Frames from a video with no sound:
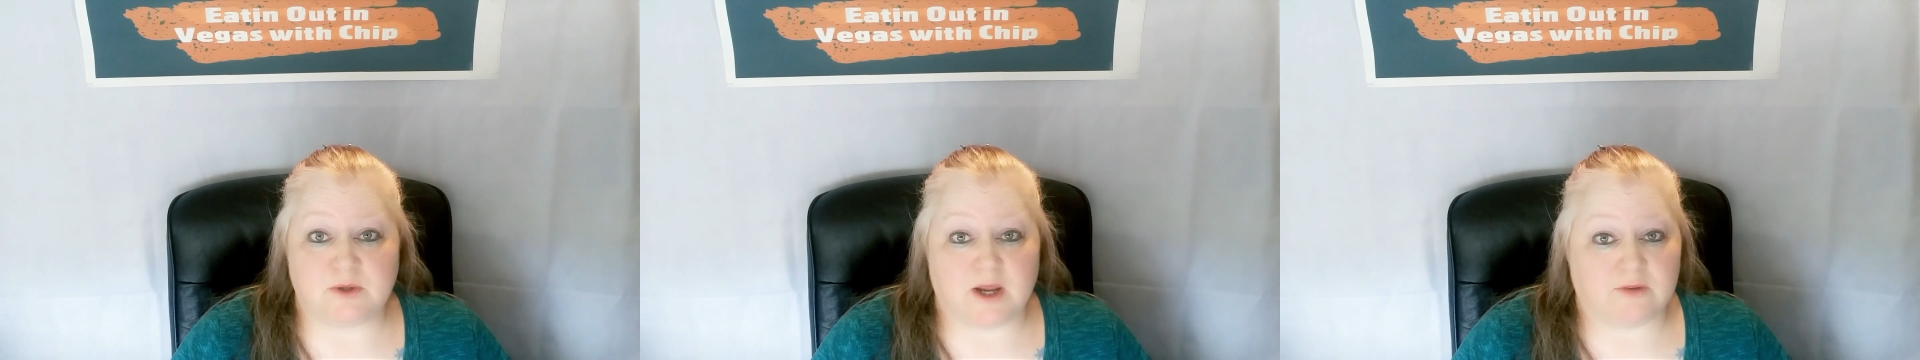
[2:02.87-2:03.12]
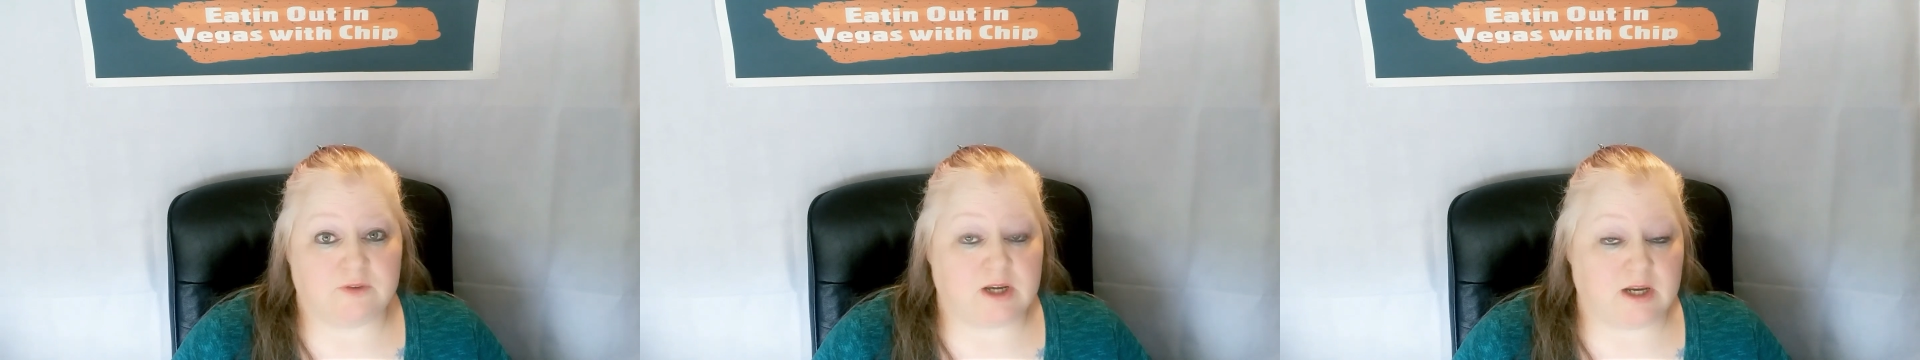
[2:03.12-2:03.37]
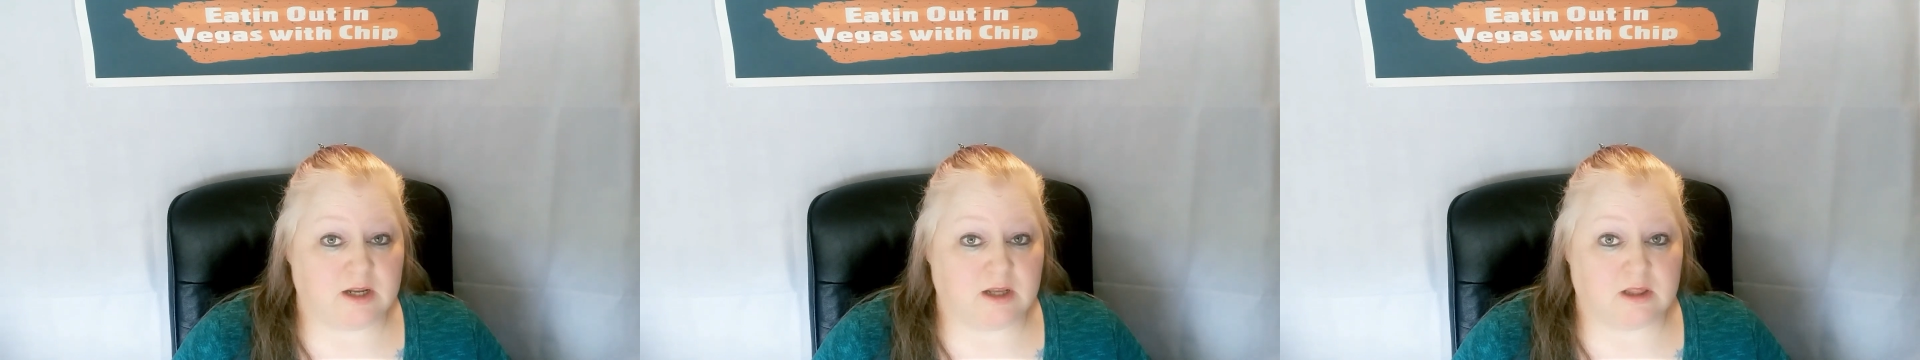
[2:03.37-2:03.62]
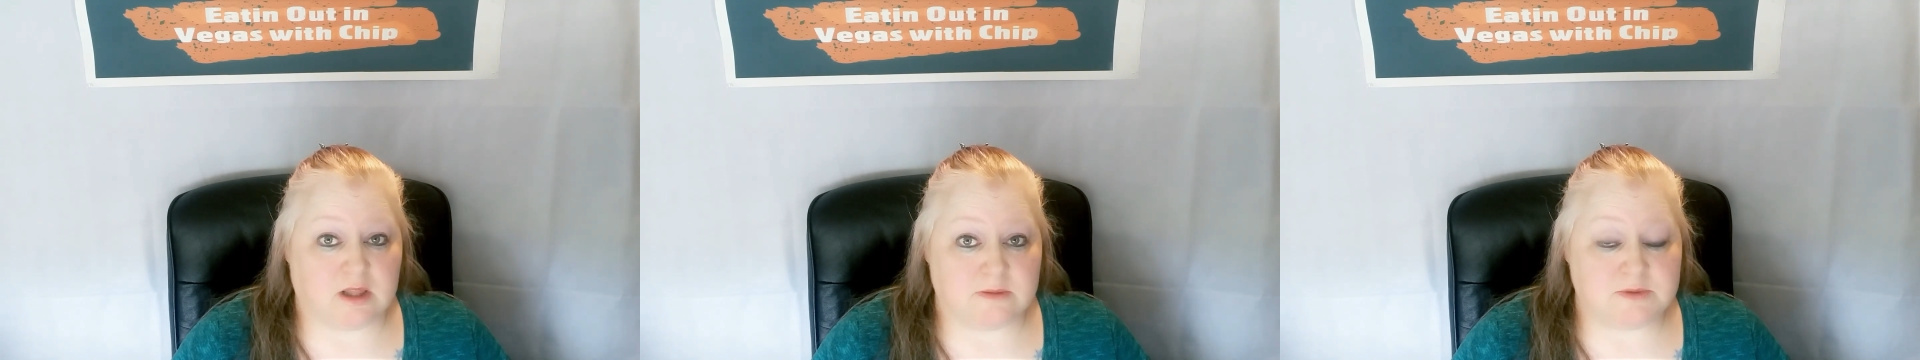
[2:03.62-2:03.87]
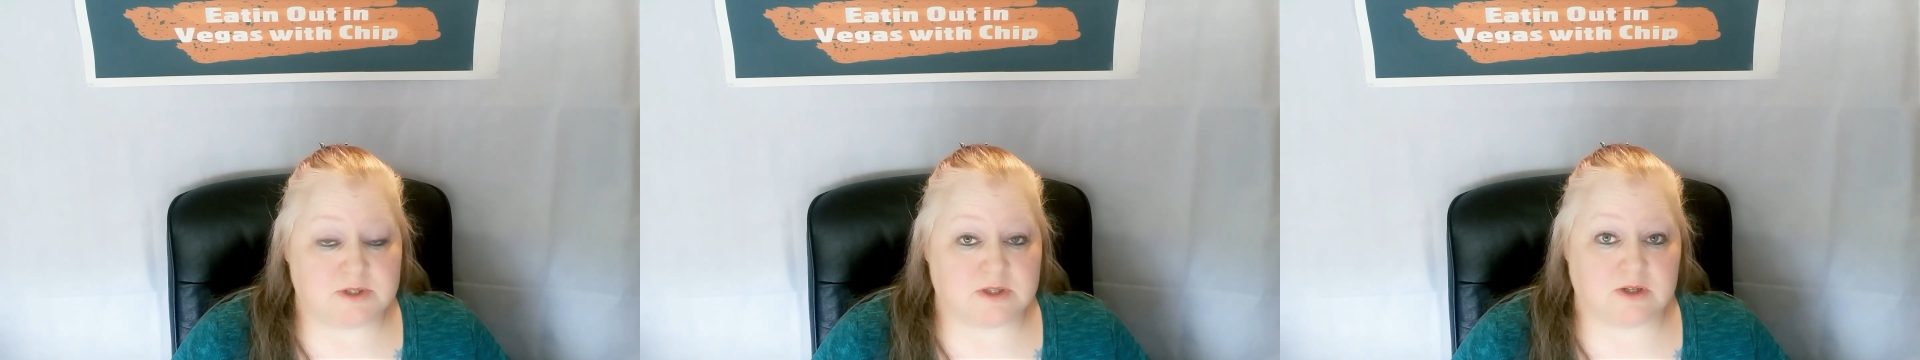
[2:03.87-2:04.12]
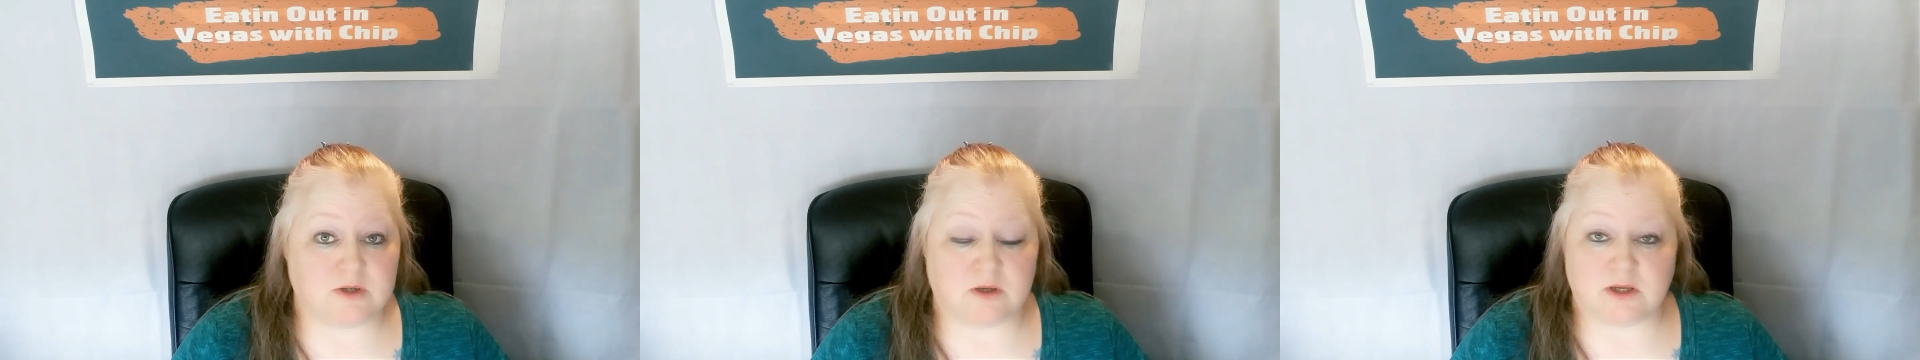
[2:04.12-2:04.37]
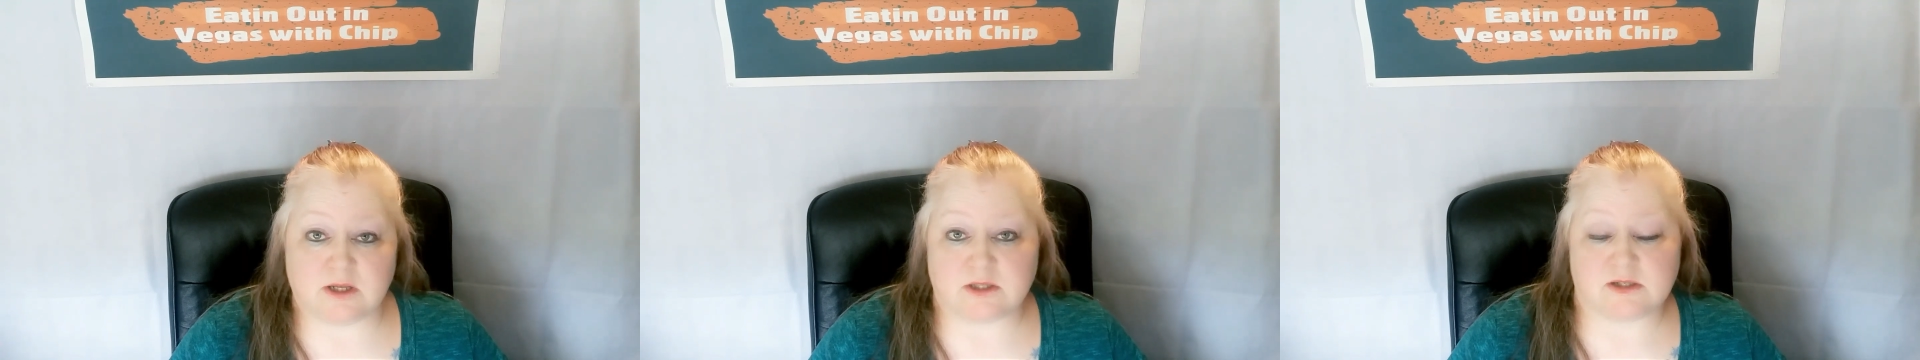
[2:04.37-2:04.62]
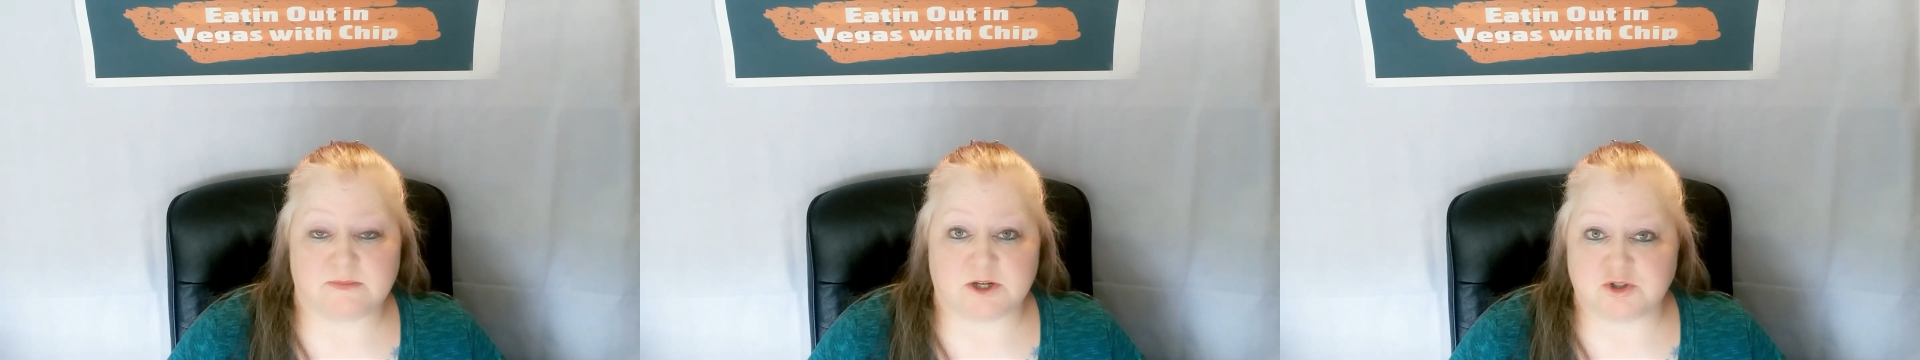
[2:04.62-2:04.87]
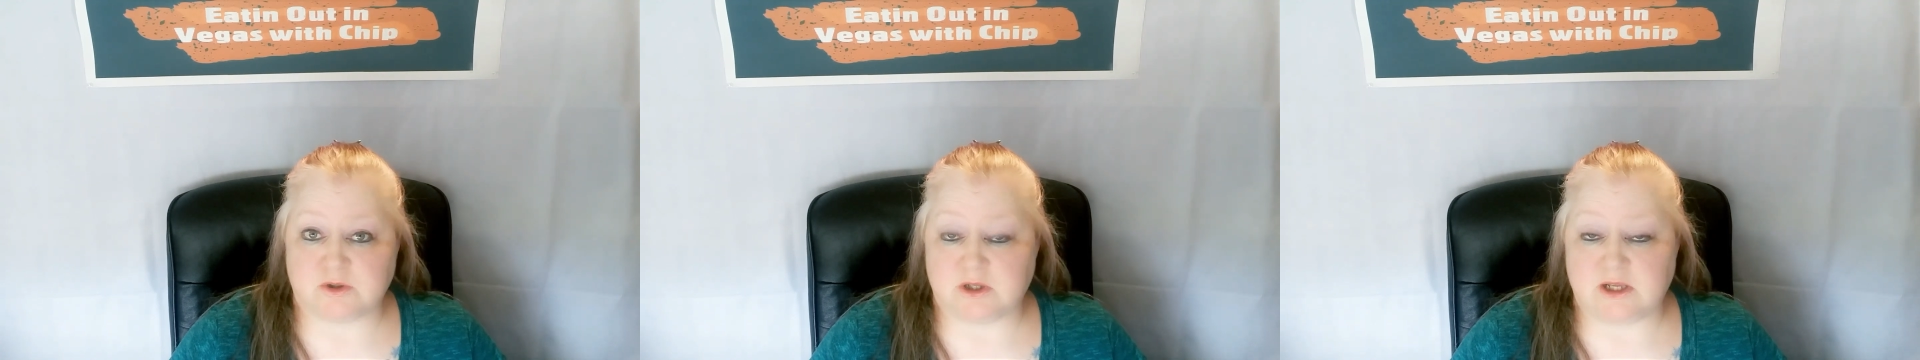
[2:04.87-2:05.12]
have an e-club so that you can get special